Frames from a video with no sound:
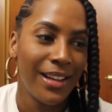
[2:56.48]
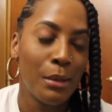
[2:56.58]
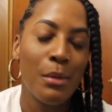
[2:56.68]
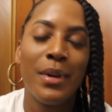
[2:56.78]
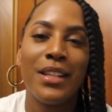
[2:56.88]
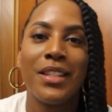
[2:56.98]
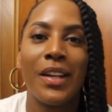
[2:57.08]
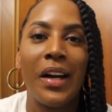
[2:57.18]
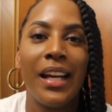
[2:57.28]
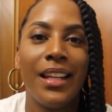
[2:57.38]
a bit
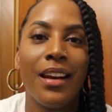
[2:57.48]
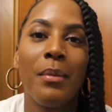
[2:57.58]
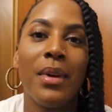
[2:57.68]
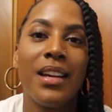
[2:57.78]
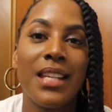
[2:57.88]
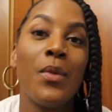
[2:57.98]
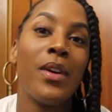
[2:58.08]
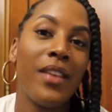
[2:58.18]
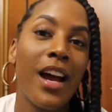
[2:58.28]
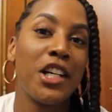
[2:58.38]
sorry I didn't, because I would
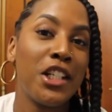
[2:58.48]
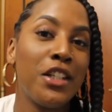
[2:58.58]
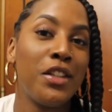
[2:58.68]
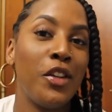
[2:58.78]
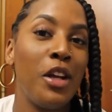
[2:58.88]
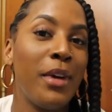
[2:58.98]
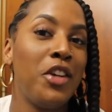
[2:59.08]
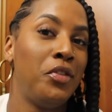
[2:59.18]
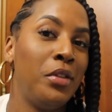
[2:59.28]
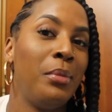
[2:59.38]
have actually shown you my
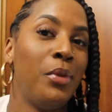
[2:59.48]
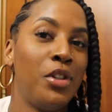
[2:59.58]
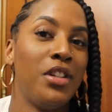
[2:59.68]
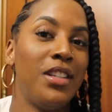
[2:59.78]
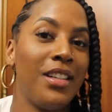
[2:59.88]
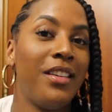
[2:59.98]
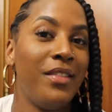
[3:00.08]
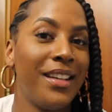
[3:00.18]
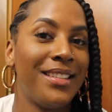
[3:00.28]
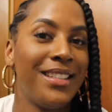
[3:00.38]
true emotions
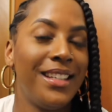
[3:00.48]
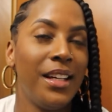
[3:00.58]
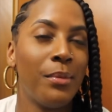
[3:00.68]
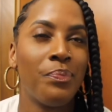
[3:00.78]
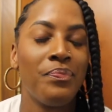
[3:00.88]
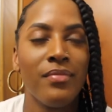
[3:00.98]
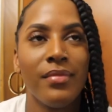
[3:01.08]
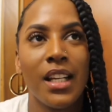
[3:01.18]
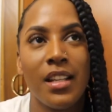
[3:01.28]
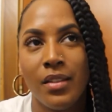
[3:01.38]
of yesterday.
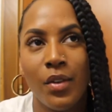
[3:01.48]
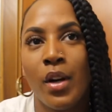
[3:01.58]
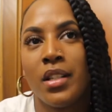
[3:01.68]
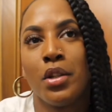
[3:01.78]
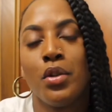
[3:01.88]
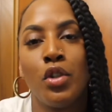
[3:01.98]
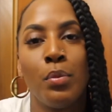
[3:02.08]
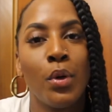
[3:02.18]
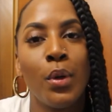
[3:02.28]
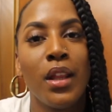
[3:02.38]
Because of course on
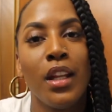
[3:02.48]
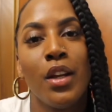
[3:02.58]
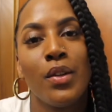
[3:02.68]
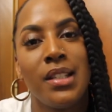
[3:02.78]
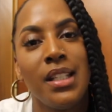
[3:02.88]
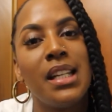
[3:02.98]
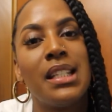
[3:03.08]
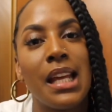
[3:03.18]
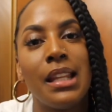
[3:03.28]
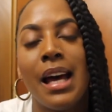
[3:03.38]
YouTube, the only thing that you see
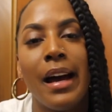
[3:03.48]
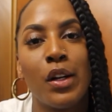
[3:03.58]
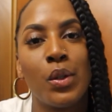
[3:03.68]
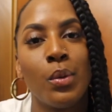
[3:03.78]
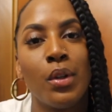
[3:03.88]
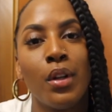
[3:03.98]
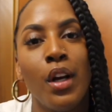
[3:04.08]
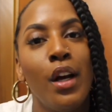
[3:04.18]
is the actual